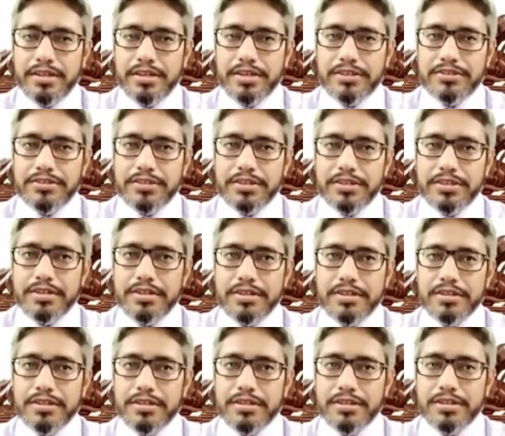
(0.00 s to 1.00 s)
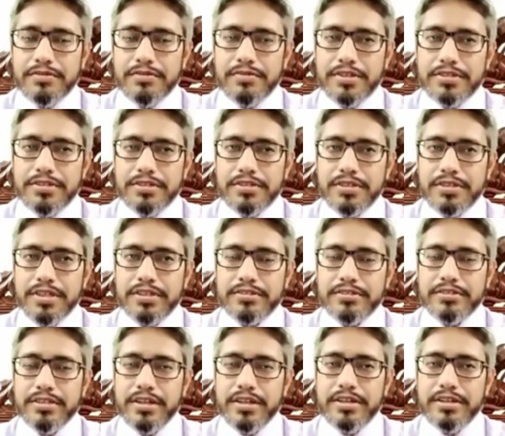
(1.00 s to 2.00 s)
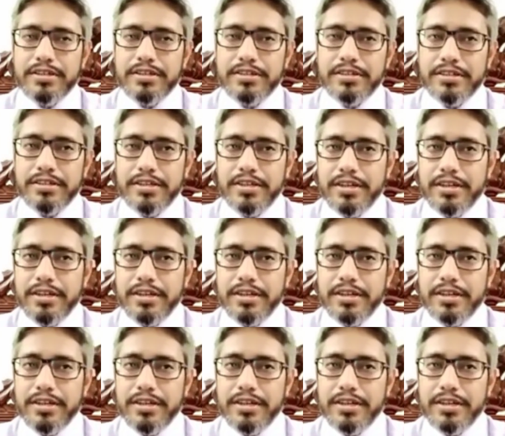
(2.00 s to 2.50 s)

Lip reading: Let's see what's in the next slide.